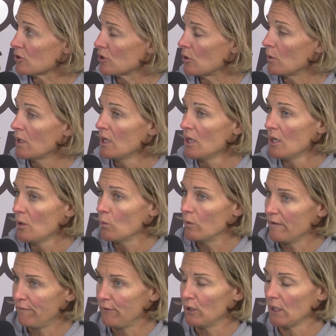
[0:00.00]
So
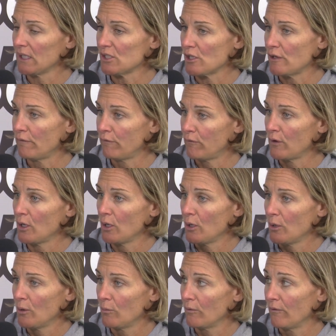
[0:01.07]
we feel as if
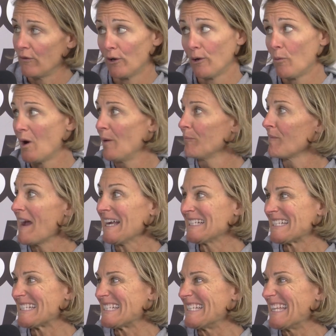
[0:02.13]
we're very well
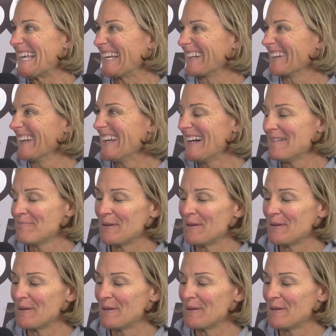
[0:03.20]
practiced in that area,